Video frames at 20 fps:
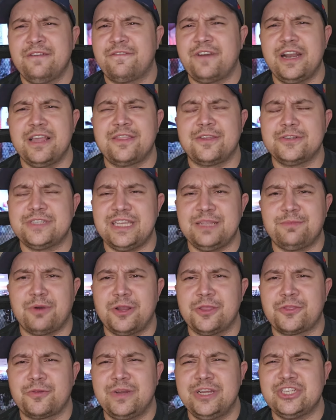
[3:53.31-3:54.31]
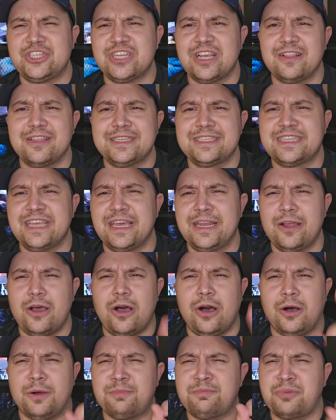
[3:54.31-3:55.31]
Friday the thirteenth Part three, Shelly's dead,
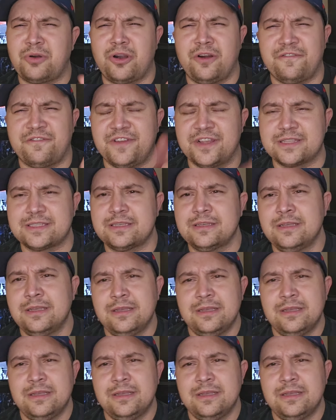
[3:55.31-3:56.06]
oh, perfect.